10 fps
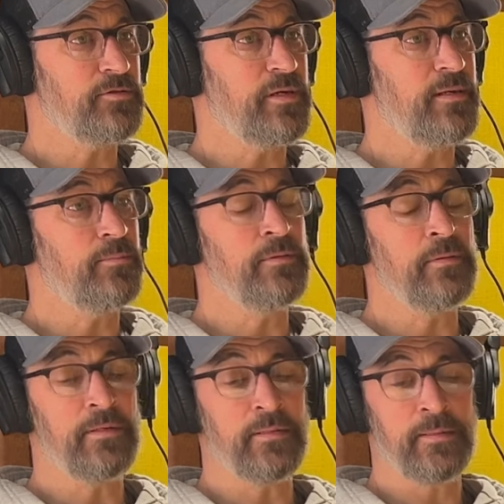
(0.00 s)
job, and
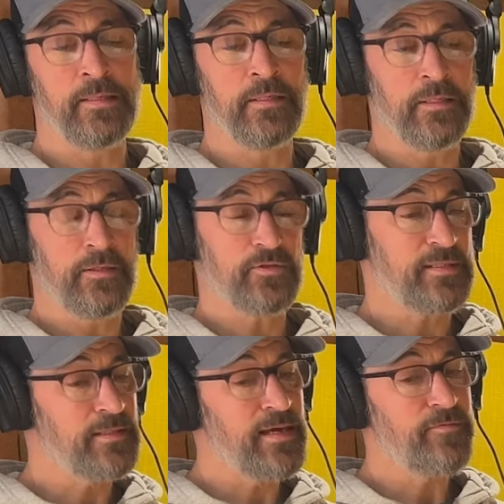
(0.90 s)
uh, so I
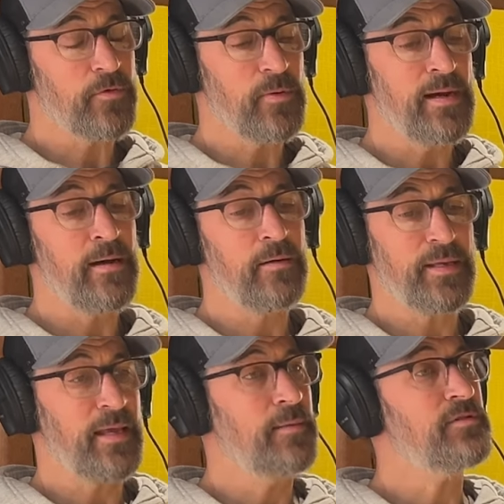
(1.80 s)
did that for a while and became a